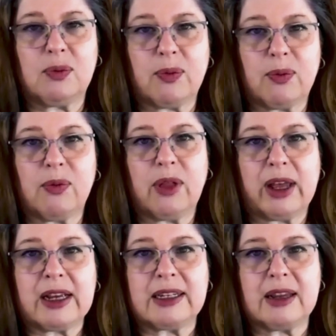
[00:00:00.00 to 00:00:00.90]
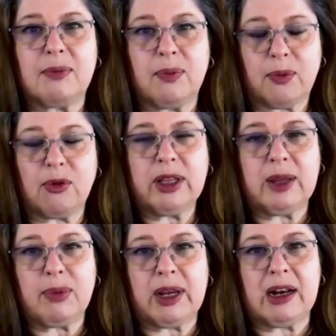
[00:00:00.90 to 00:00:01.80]
should, like I said,
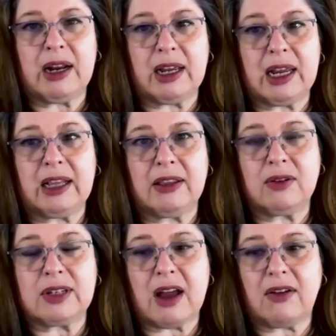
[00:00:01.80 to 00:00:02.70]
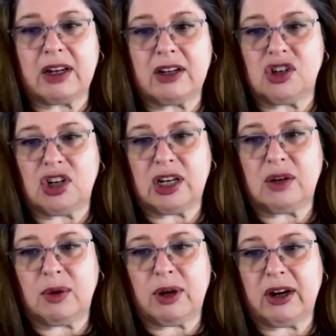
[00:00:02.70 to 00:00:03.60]
really plan on getting those out in
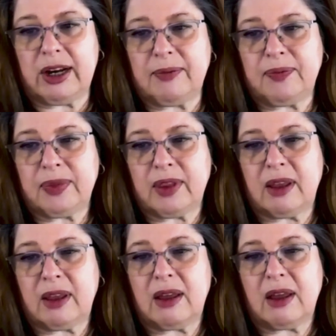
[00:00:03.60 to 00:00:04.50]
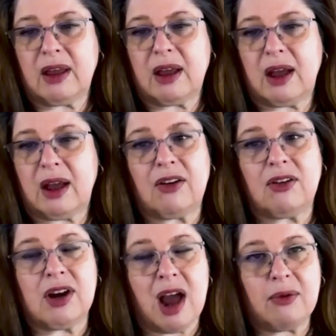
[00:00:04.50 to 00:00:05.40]
January. They
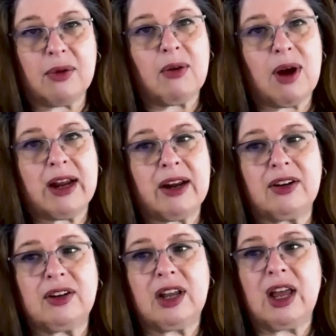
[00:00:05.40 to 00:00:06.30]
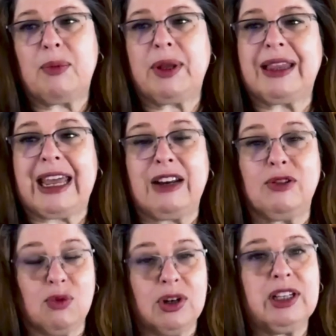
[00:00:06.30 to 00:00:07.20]
are not required, but
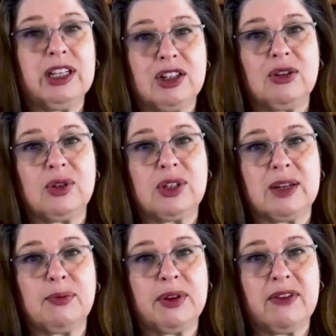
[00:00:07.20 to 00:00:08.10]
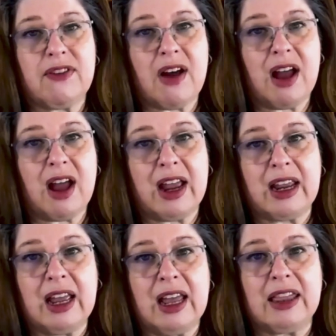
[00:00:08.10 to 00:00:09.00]
they really do
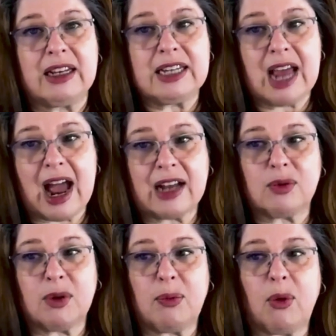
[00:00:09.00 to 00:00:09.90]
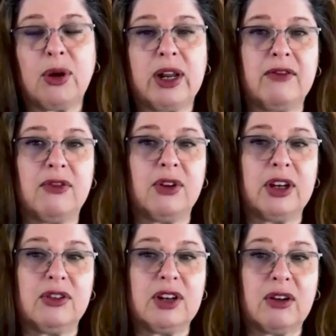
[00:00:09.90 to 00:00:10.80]
simplify the tax reporting
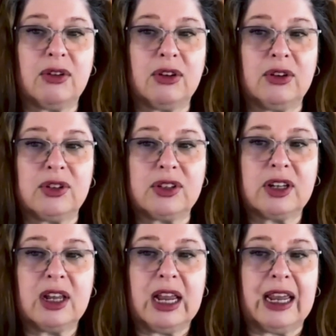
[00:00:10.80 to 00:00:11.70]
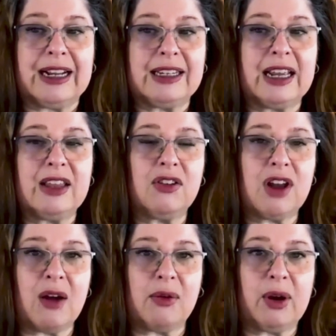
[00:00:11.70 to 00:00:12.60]
for your donors. And I say they're
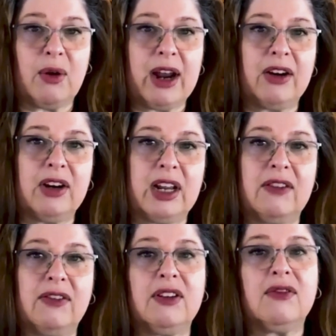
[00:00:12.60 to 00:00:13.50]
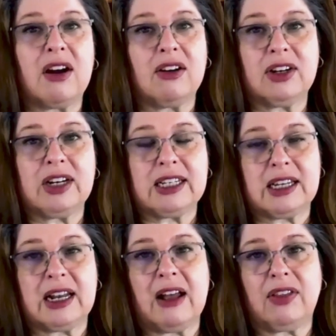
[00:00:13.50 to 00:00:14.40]
not required if you've already
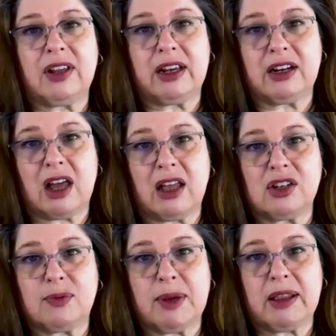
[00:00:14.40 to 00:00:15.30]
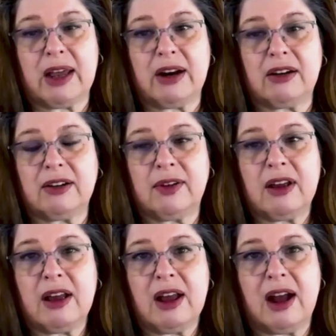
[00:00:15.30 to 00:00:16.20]
sent out the acknowledgement letter.
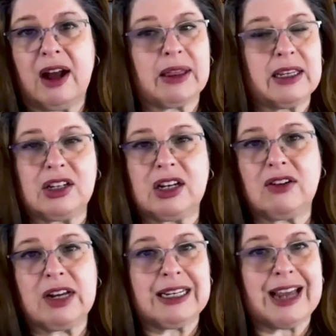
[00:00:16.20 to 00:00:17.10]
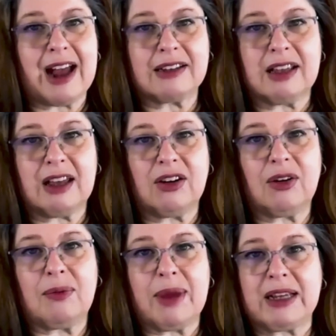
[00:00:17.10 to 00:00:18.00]
But this year-end tax
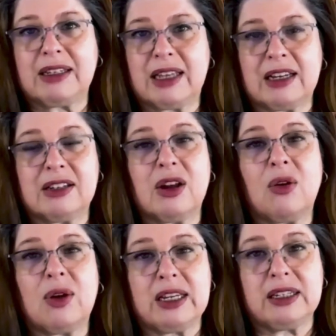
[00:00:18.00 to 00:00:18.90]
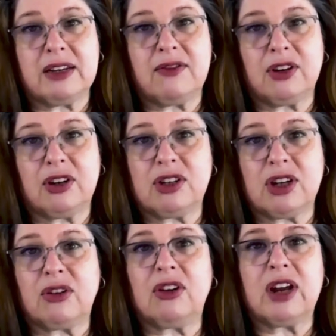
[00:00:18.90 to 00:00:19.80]
letter makes things so easy for your
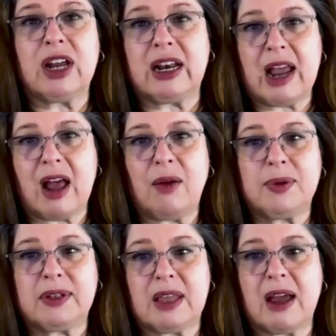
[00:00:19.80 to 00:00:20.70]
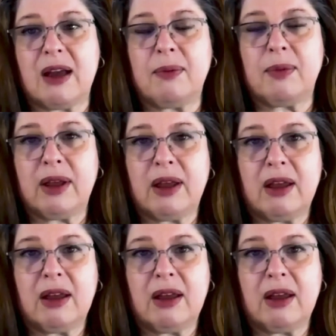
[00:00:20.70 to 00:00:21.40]
donor and helps them